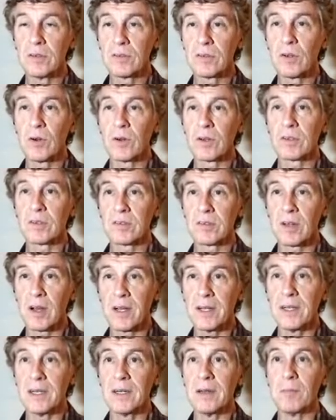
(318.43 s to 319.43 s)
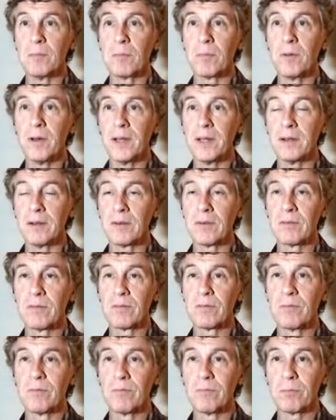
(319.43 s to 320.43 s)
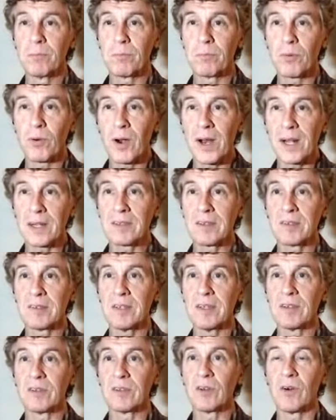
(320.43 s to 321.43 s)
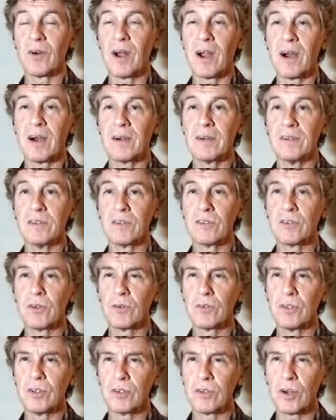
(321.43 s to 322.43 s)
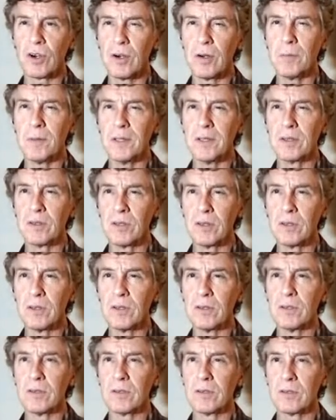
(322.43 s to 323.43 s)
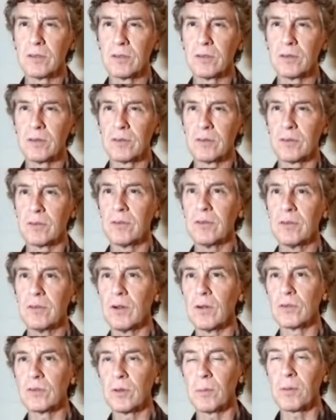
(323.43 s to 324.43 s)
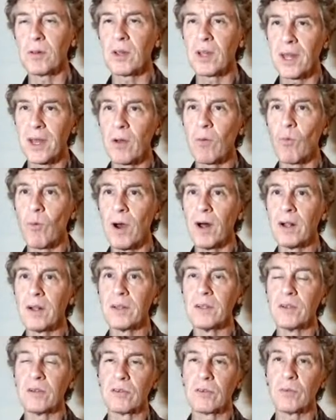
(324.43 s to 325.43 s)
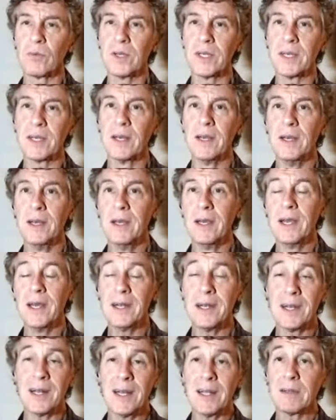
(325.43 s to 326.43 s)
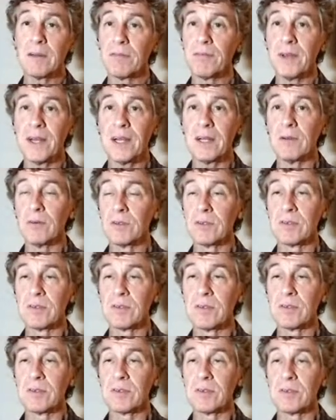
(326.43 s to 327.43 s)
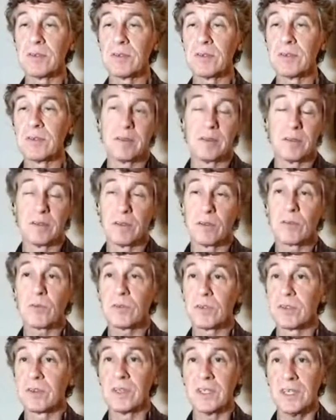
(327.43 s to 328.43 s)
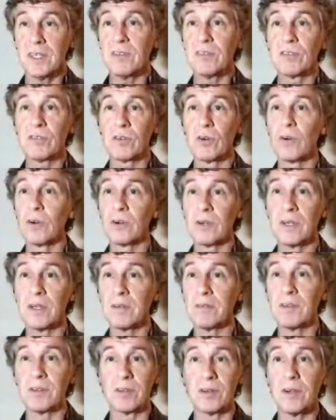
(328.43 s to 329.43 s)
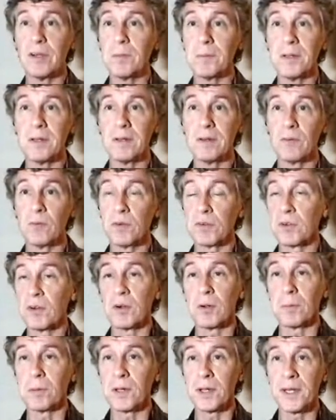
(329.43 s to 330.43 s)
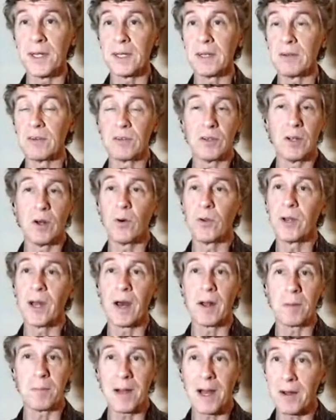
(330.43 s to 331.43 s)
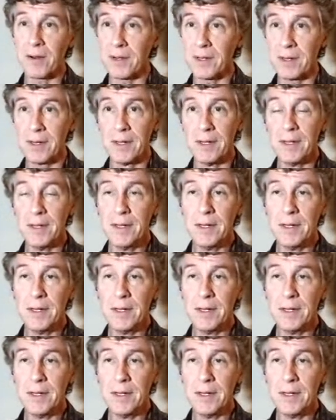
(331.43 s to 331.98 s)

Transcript: so excited and practicing so hard and so determined to play well this week. And it had the fan. It was the whole buzz. This was the story of the tournament was Earl playing. There's no doubt about it.